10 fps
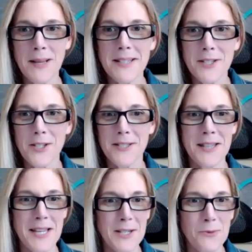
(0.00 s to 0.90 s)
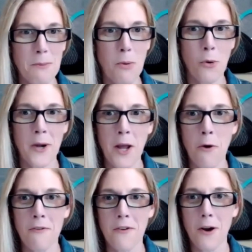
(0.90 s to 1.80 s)
messages and things were porting
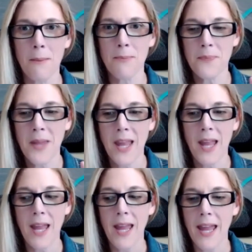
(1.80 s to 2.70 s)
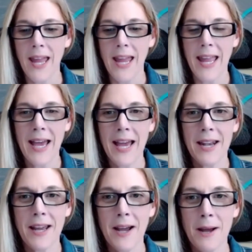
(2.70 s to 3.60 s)
over.
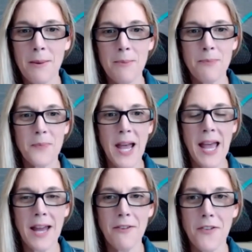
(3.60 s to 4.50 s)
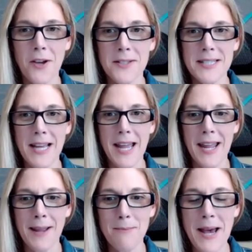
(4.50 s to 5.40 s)
And um, I had a
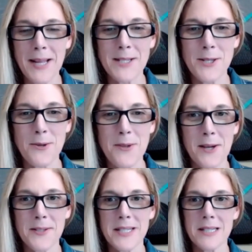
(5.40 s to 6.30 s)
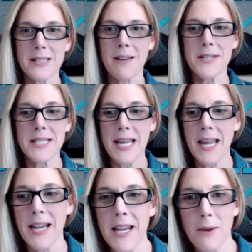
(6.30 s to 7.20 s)
fiance back in
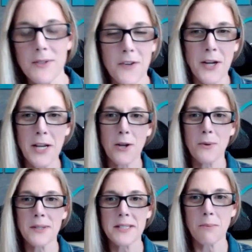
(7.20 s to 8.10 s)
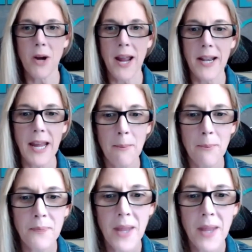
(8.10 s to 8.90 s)
2017, and he was very new in sobriety.